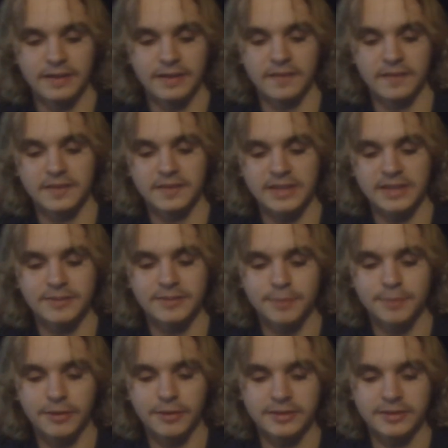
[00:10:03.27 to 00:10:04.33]
in the same
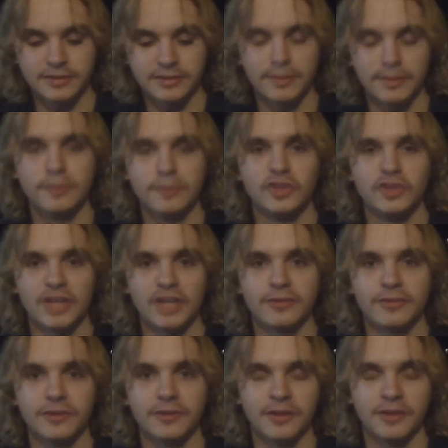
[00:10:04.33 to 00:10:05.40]
spirits as maybe
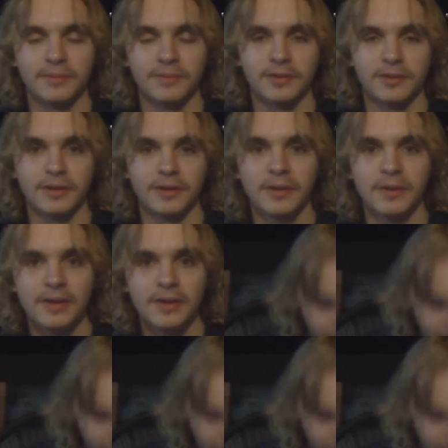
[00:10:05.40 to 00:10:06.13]
Jeff Dunham, you know.